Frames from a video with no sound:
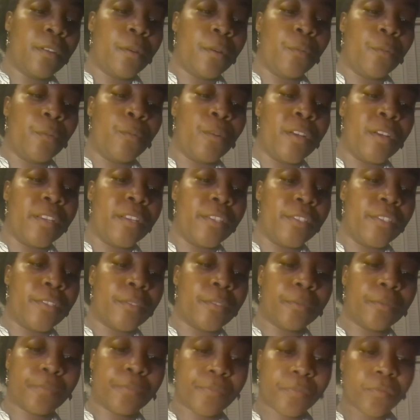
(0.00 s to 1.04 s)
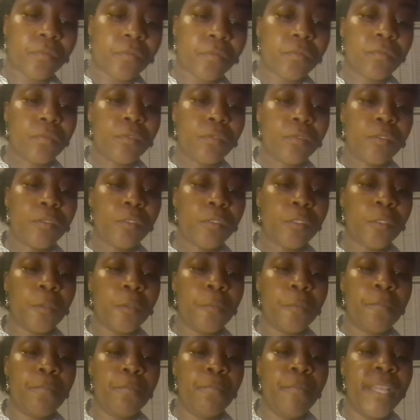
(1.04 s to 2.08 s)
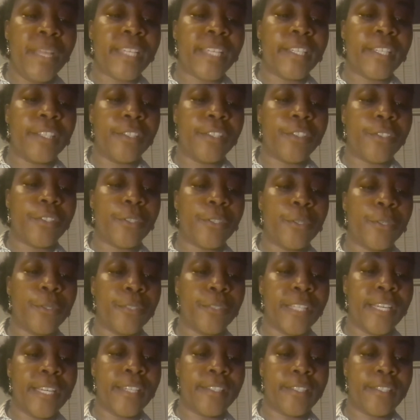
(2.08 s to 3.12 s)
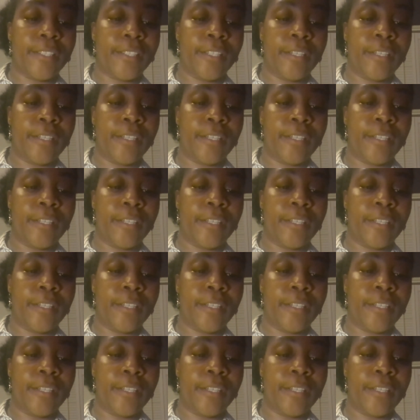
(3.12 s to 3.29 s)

was making sure that